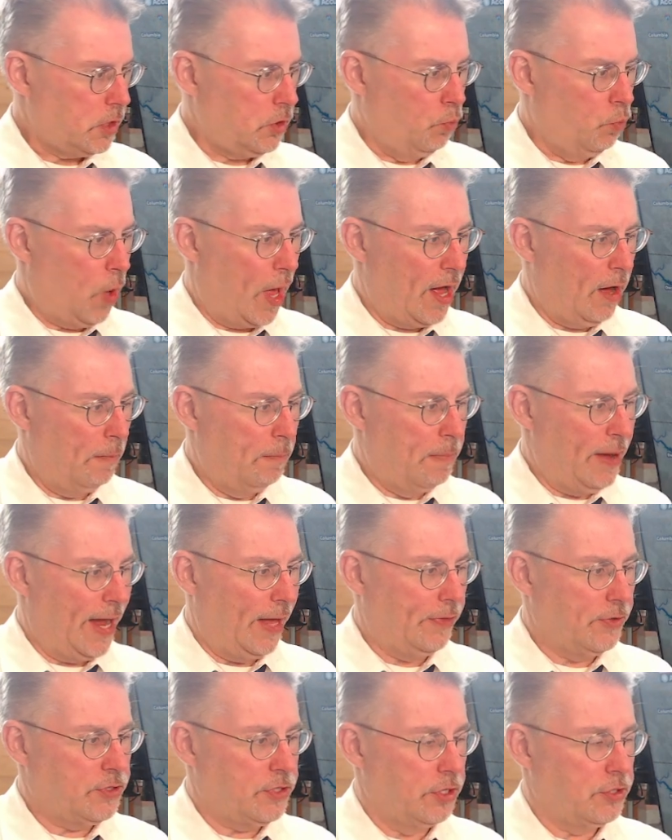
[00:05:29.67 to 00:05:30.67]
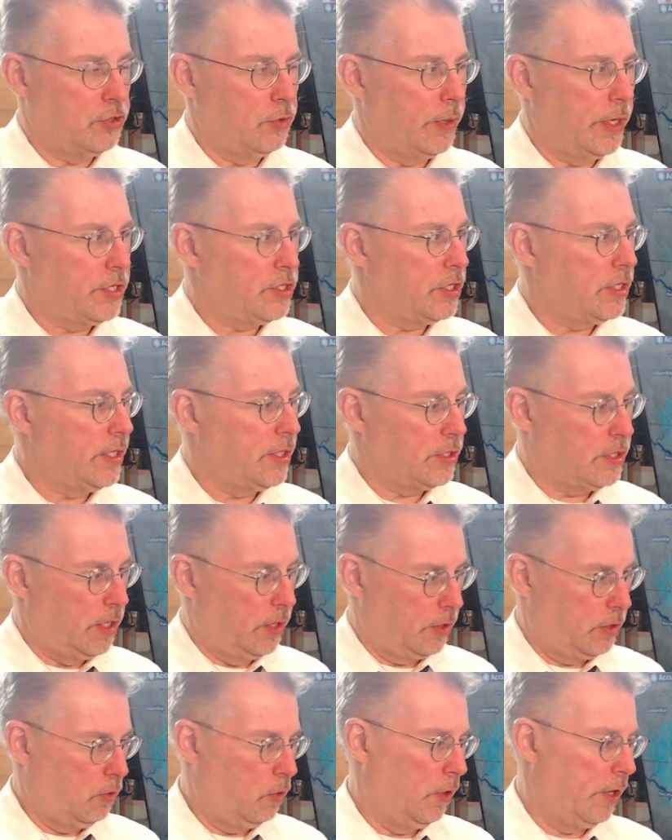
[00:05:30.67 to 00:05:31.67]
how bad the situation is.
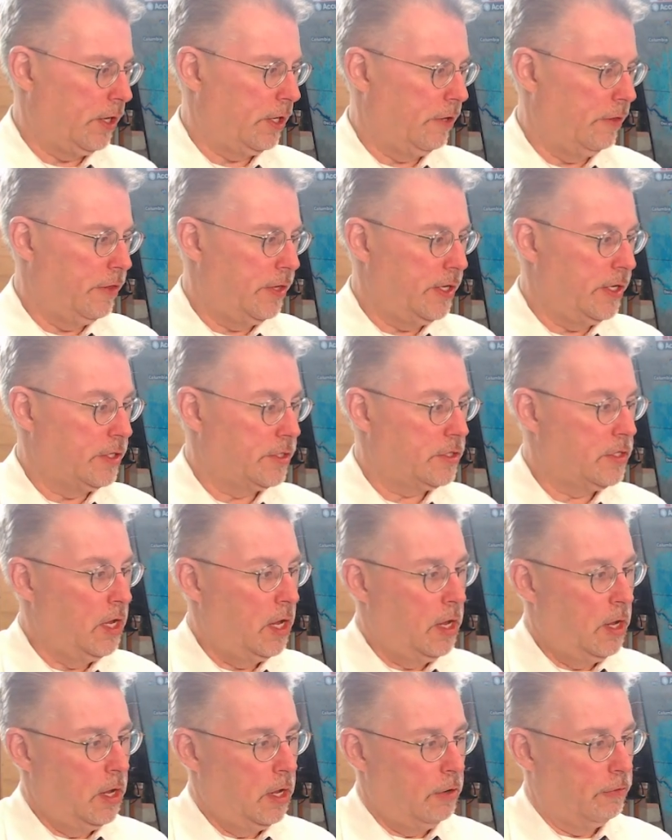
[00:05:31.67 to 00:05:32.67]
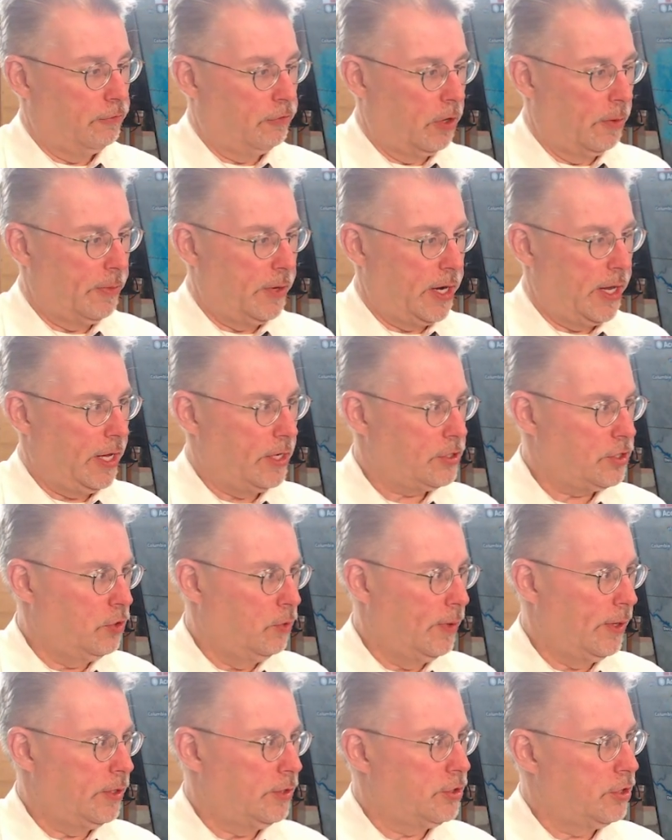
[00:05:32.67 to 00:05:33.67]
Now, according to this, from the
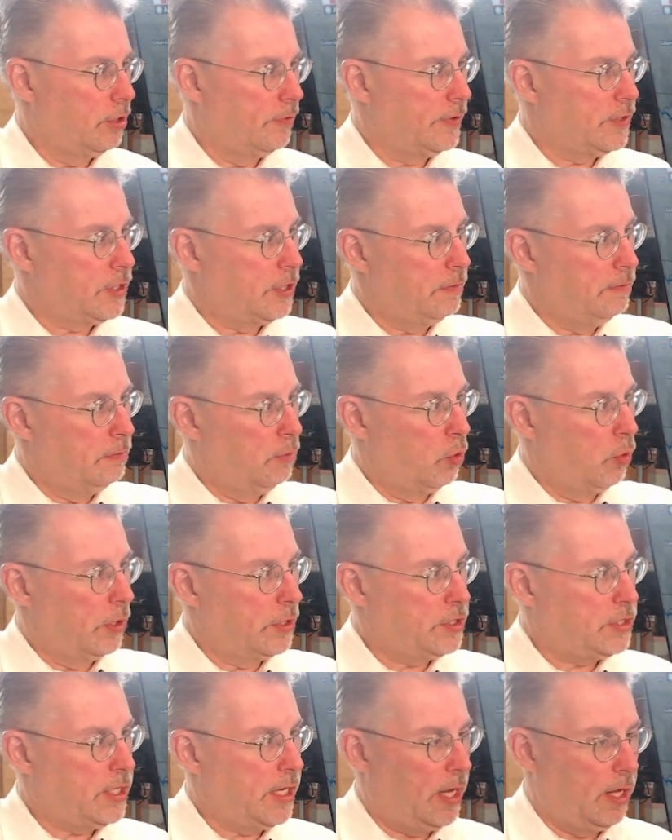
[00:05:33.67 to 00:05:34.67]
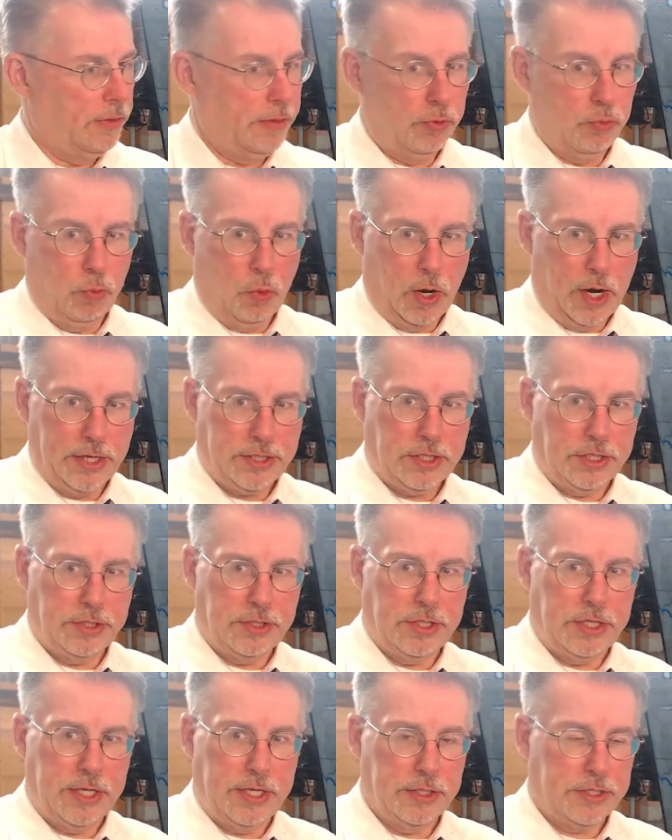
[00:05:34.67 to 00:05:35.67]
National Weather Service in Morristown that
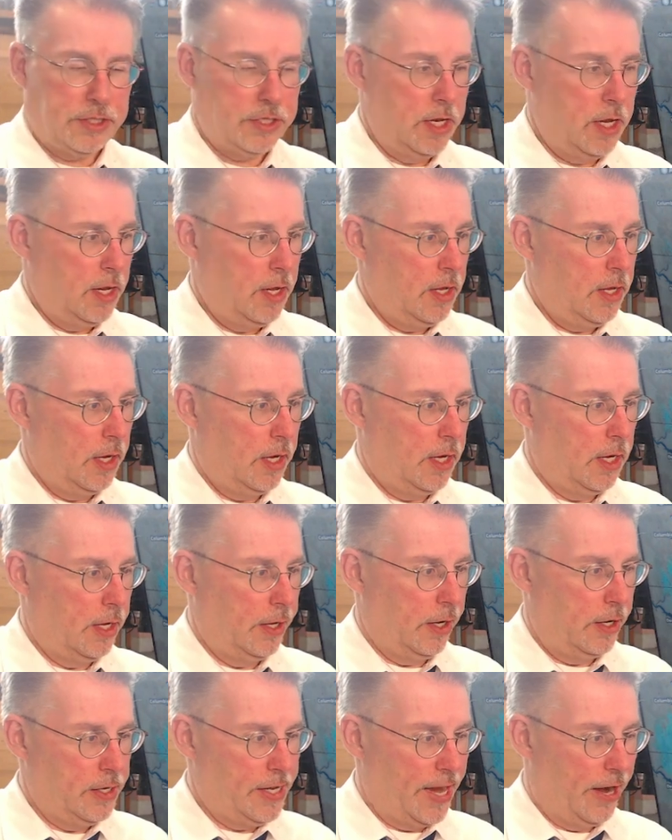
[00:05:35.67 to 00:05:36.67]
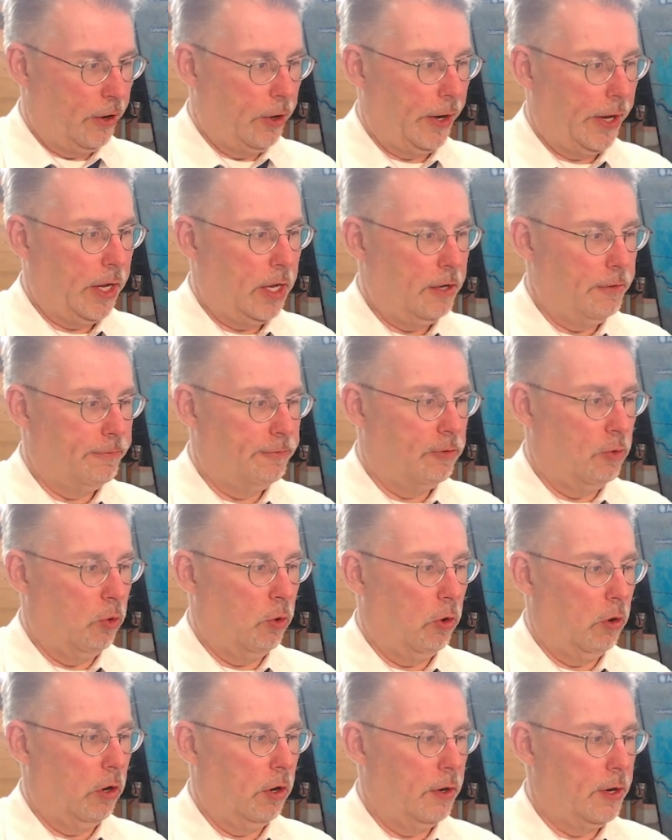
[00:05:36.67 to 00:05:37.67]
watches this area
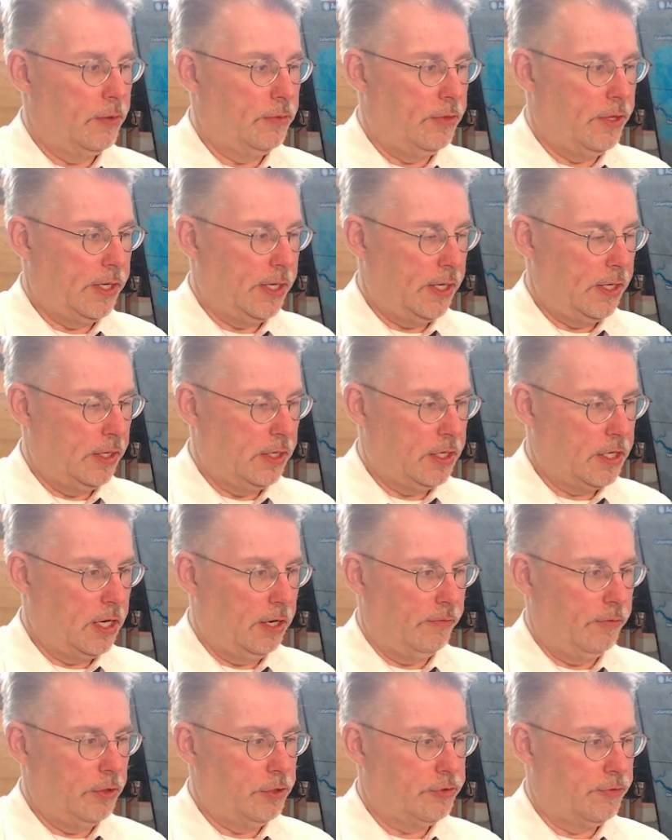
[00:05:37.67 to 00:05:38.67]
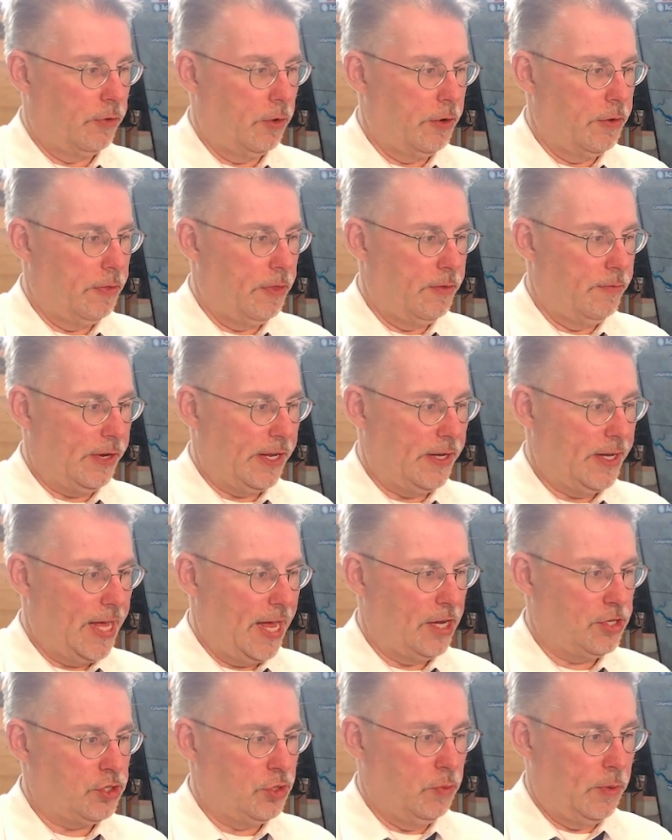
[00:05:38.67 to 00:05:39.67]
for the coverage for the
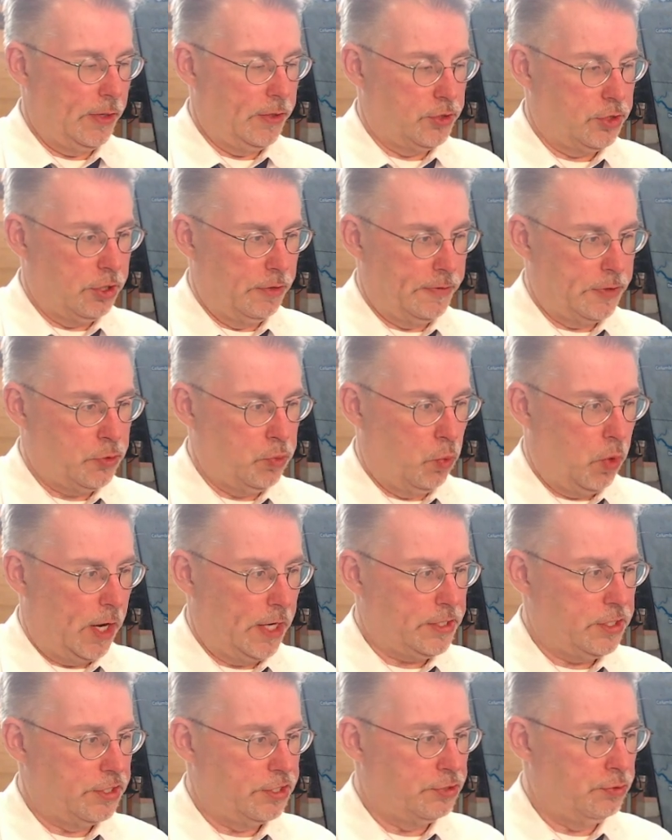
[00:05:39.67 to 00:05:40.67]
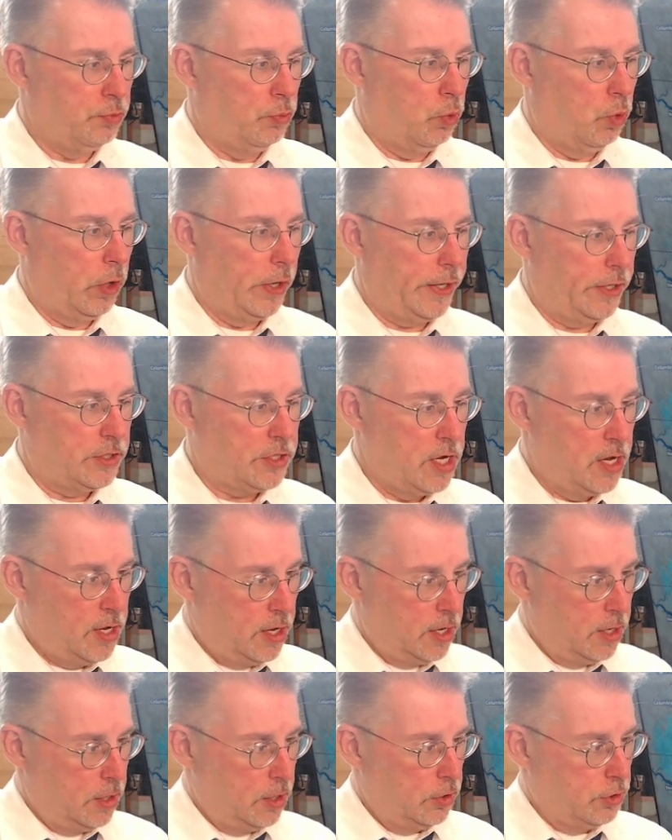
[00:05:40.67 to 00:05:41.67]
National Weather Service watches and warnings,
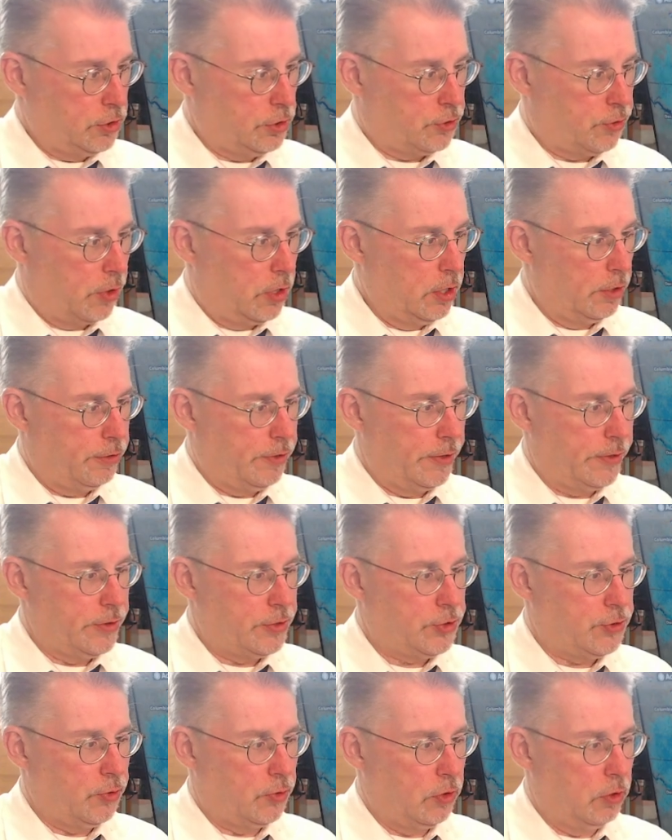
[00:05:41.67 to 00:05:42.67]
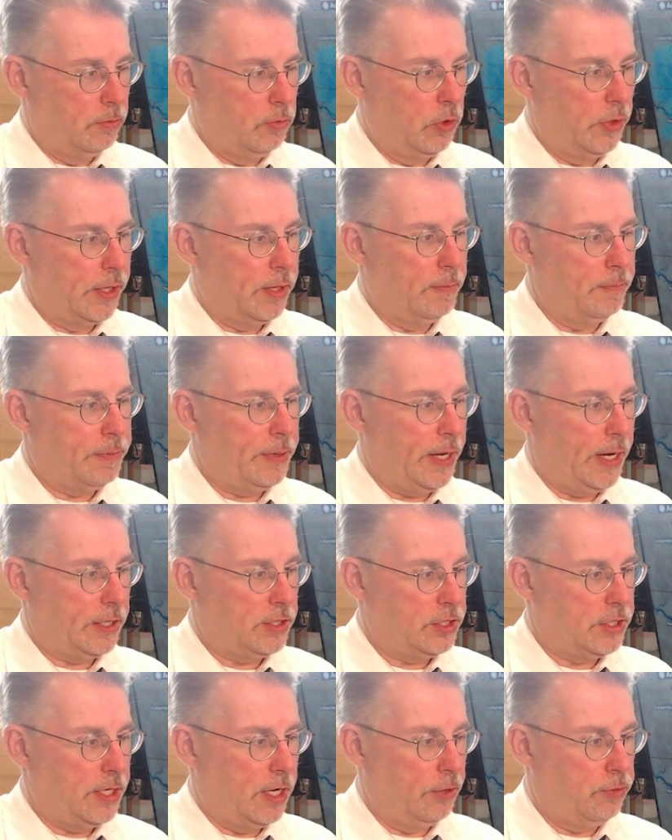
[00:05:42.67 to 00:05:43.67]
strong thunderstorm will
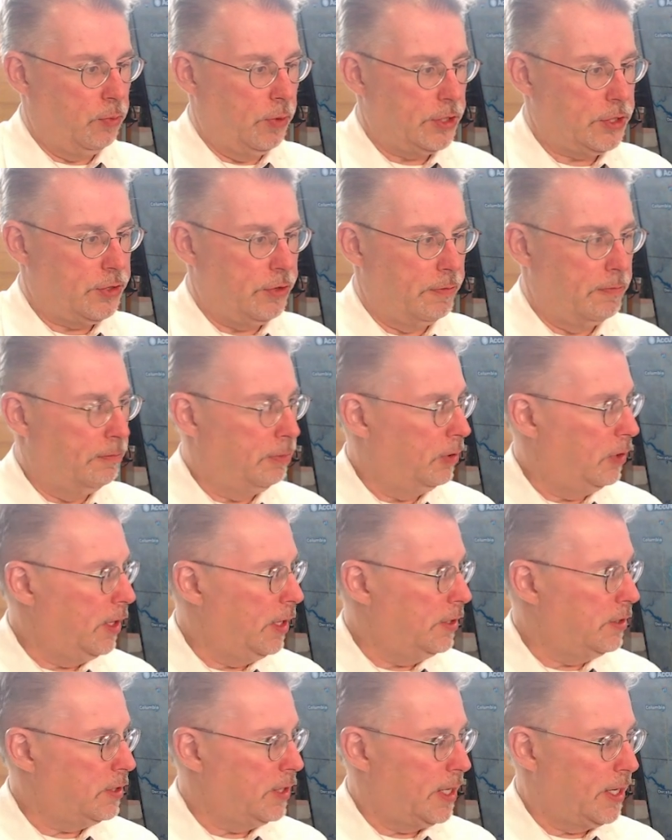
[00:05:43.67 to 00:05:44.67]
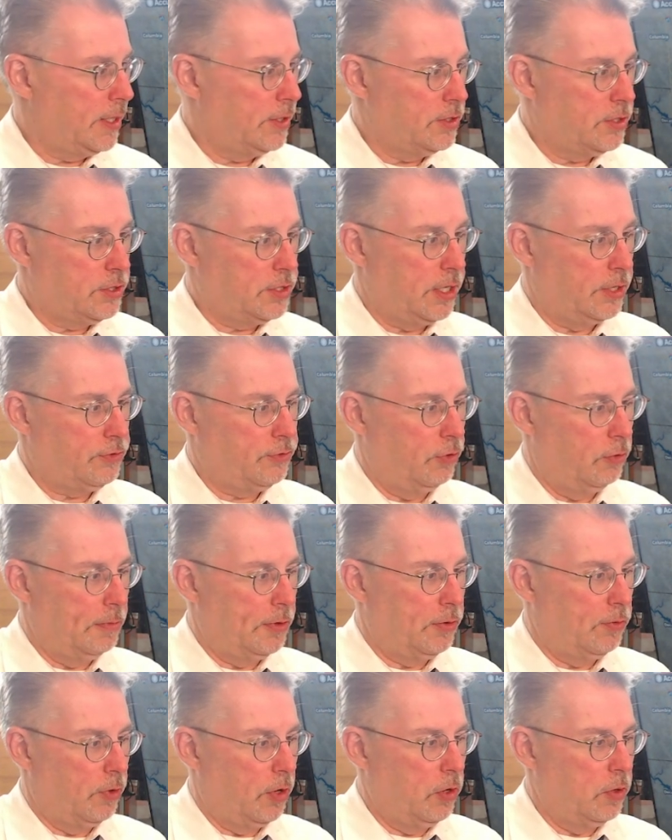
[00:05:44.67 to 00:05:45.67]
impact southwestern Blount and central
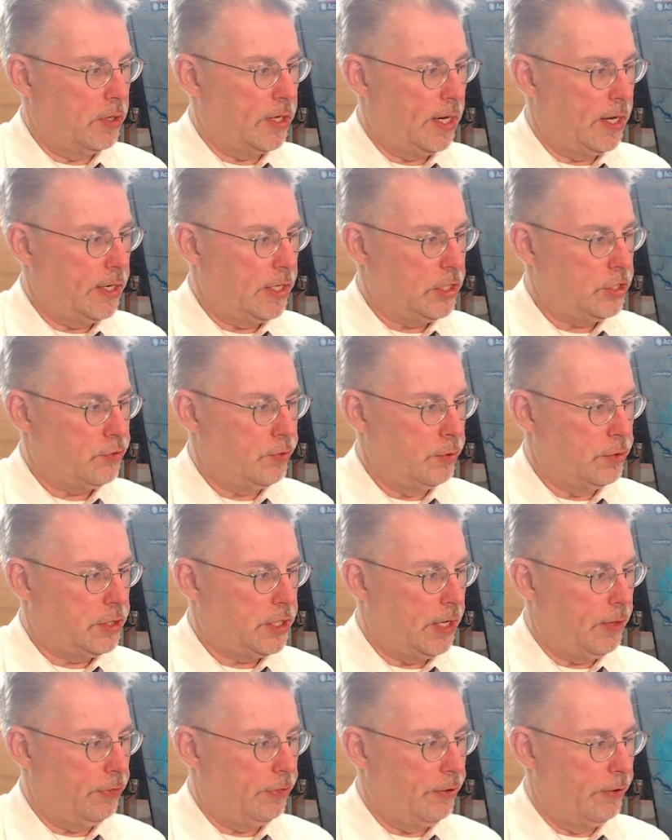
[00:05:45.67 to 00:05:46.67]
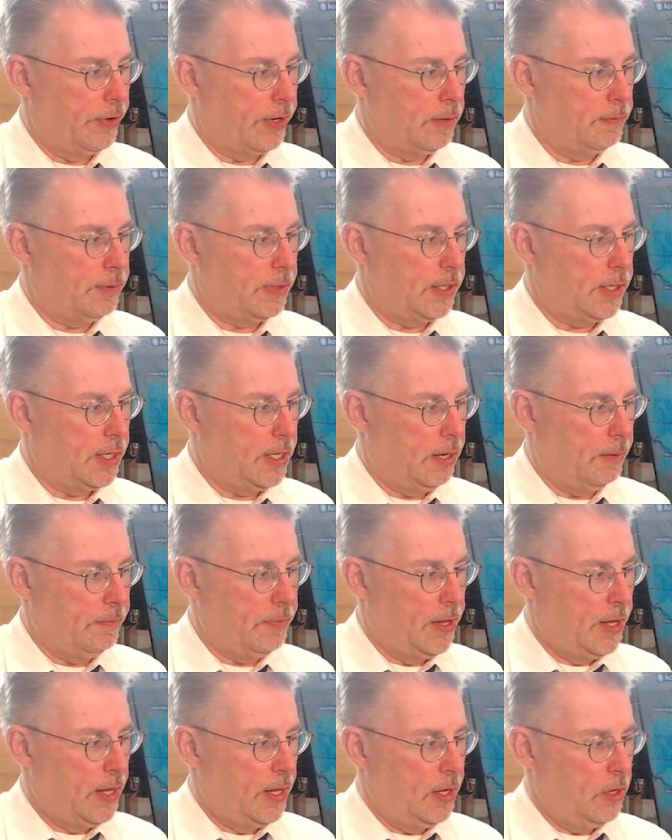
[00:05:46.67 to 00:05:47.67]
Monroe counties through 10:30 p.m.